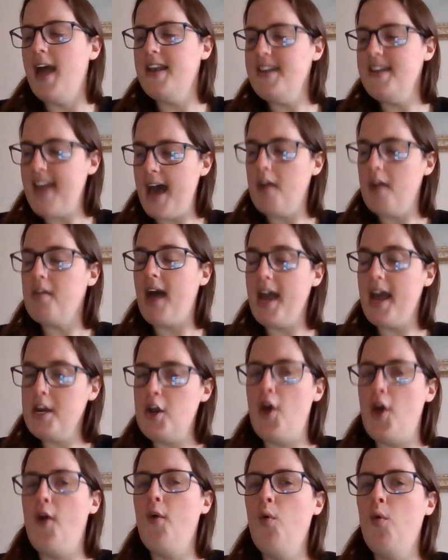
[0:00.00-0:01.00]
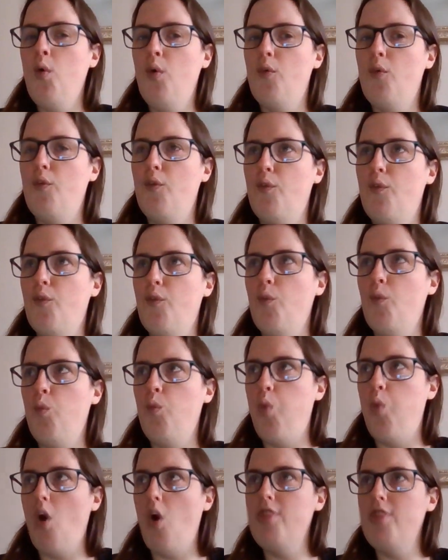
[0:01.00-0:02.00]
Now that I know
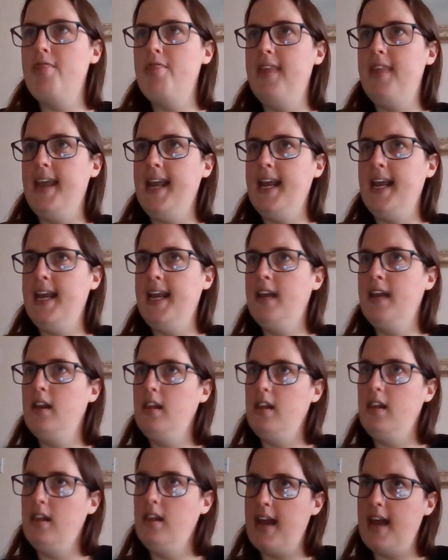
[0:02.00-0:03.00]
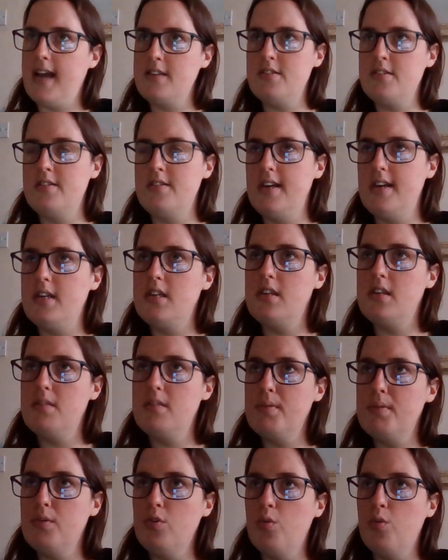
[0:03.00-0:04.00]
what the last third of the
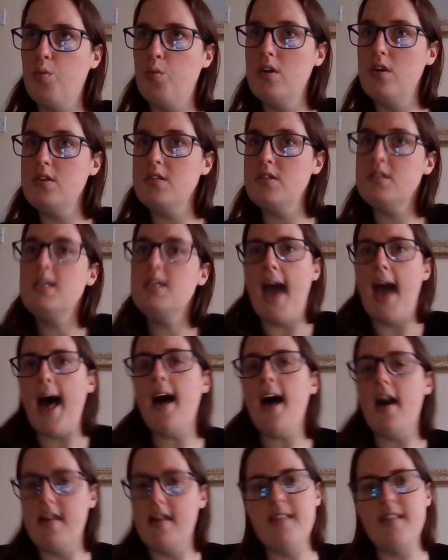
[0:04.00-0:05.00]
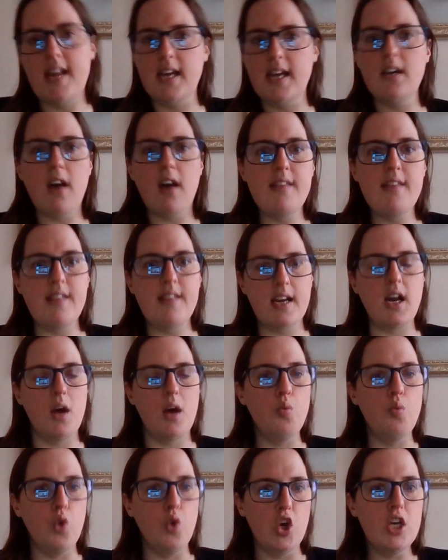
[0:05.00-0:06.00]
book was, yeah, I think
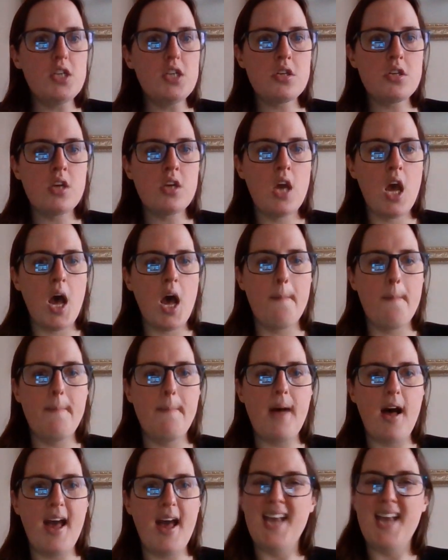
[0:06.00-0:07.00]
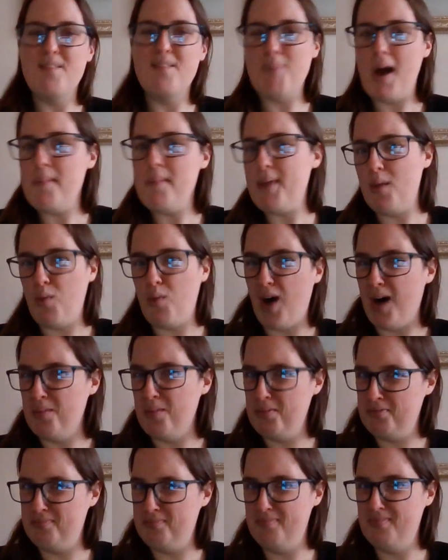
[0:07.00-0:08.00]
I would. But it might be a while
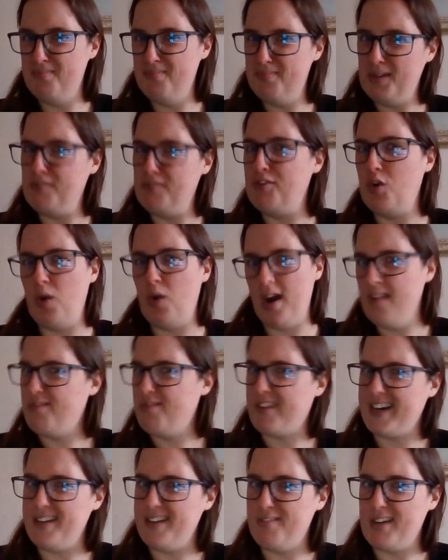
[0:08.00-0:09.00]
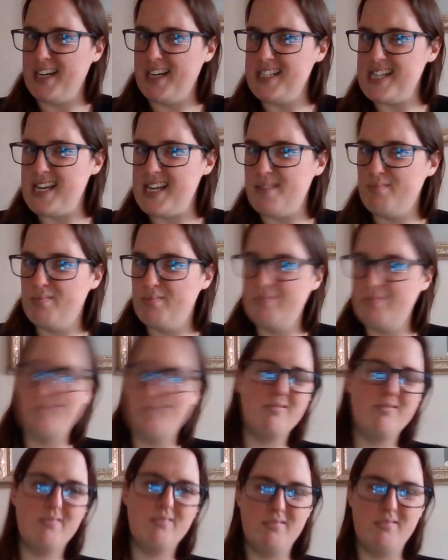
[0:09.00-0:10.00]
before I reread it.
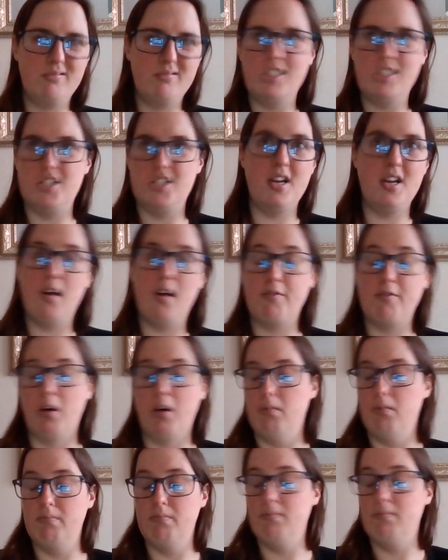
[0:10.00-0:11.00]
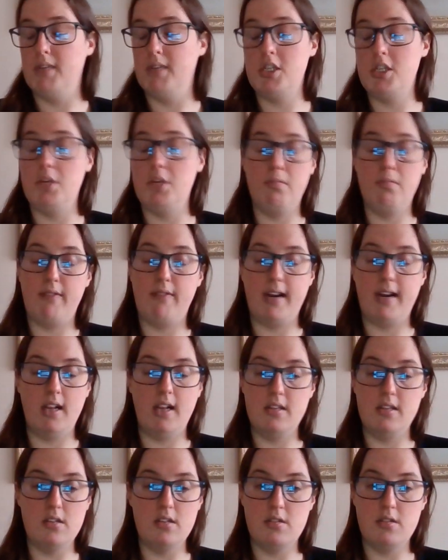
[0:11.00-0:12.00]
Because, you know, I've got my to be read
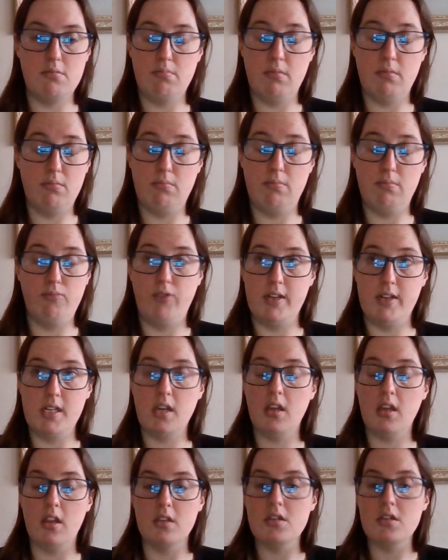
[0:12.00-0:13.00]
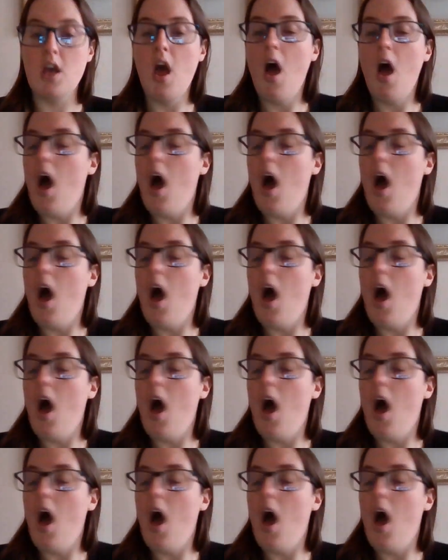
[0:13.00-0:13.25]
list is ridiculous.